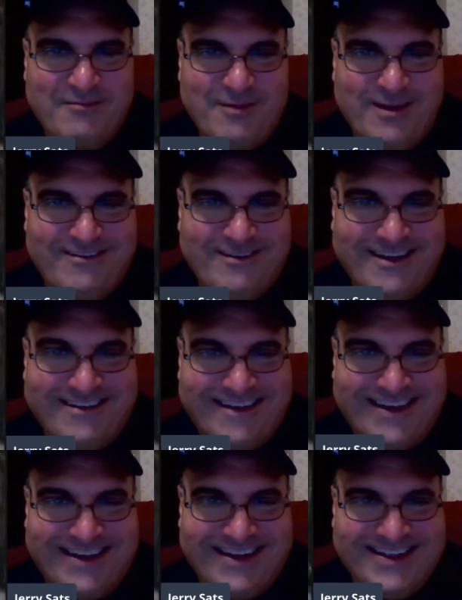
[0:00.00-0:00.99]
Right, right,
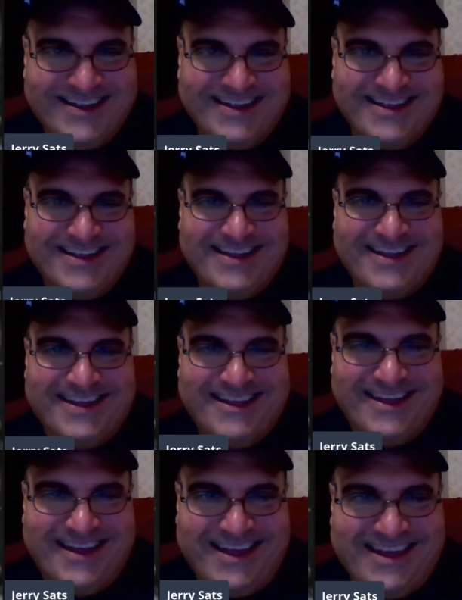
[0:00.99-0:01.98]
right.
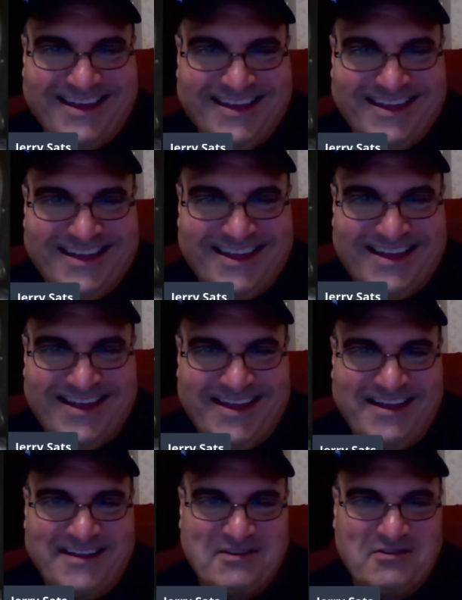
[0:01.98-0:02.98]
Yeah.
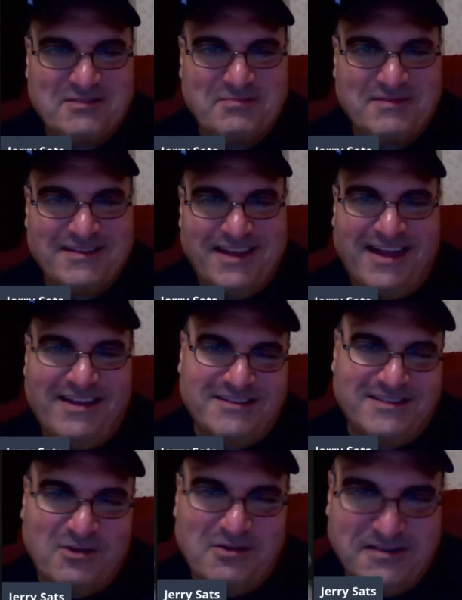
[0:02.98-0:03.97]
Christmas. Yeah,
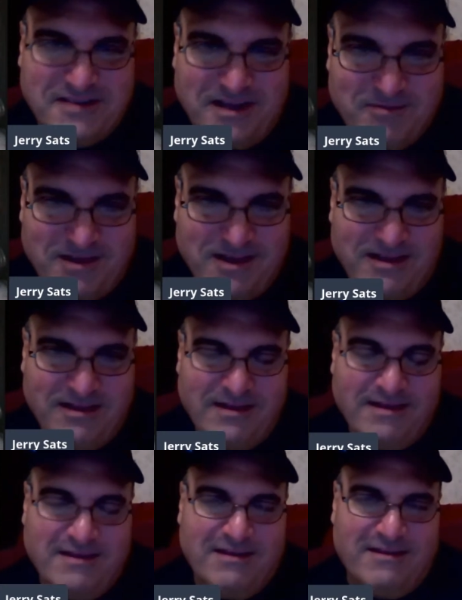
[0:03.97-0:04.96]
that's the only time that
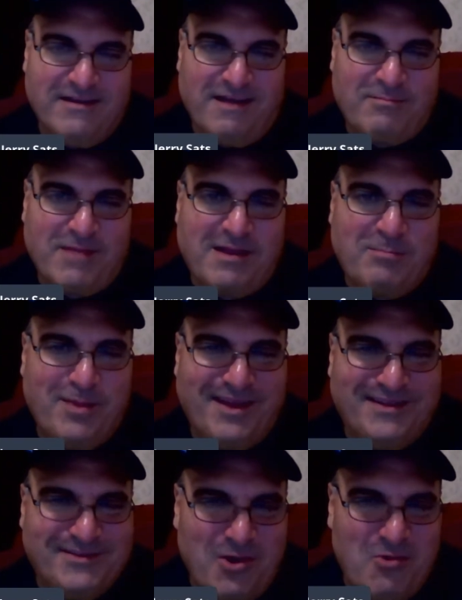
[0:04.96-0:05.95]
I'm not a
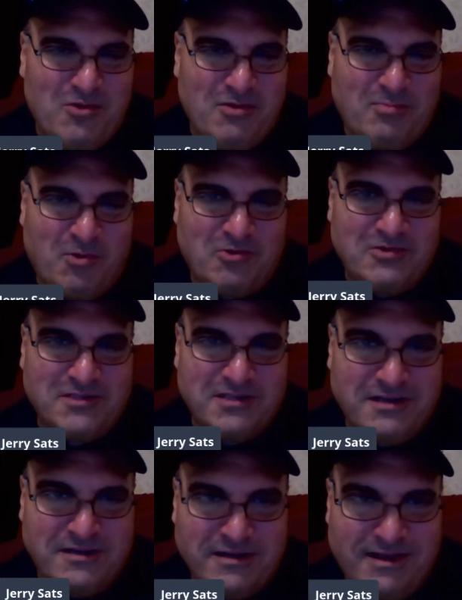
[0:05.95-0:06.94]
big donut
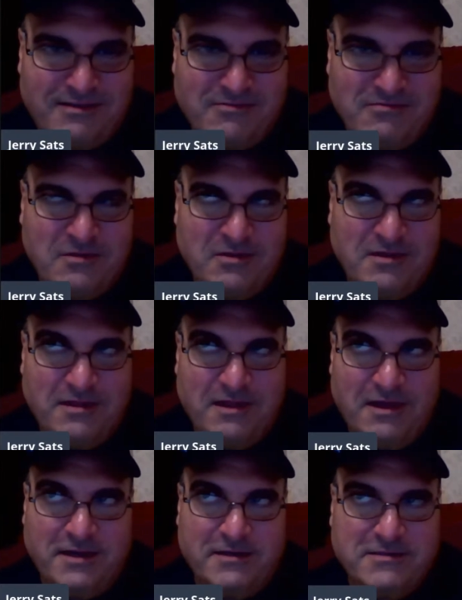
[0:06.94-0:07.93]
person. I don't really
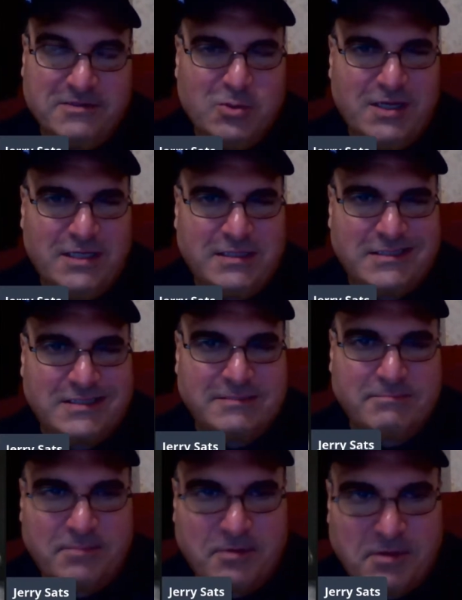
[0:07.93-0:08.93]
like sweets,
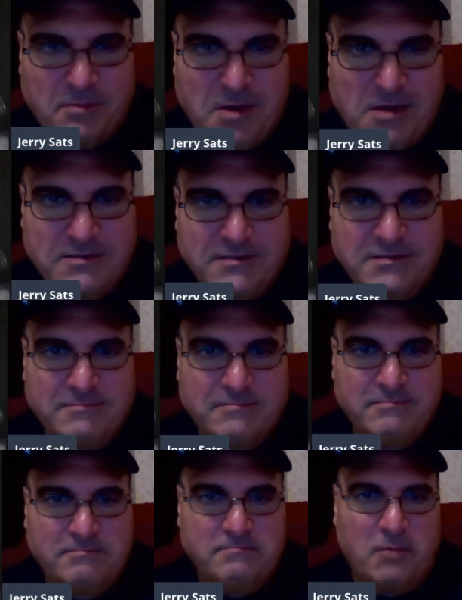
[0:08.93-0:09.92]
pretty much.
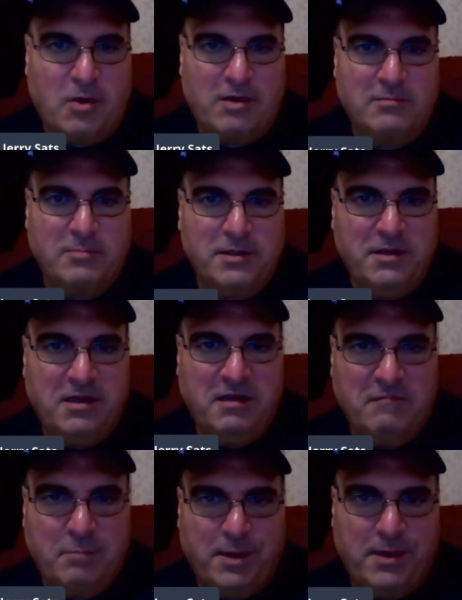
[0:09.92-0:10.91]
Hard to
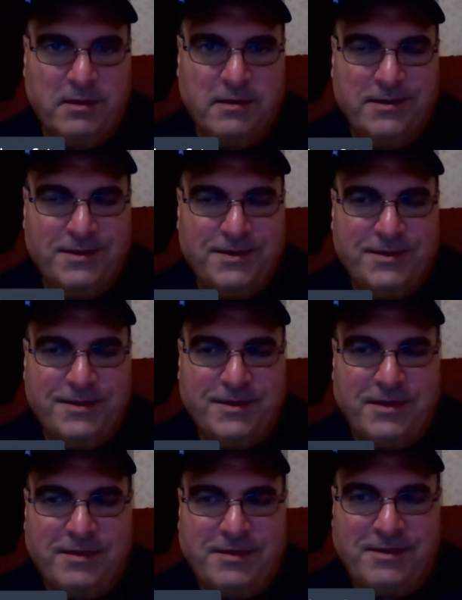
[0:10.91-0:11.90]
believe, but
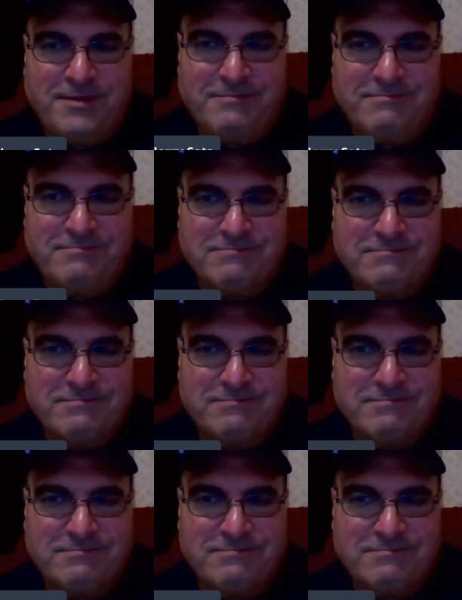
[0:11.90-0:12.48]
um,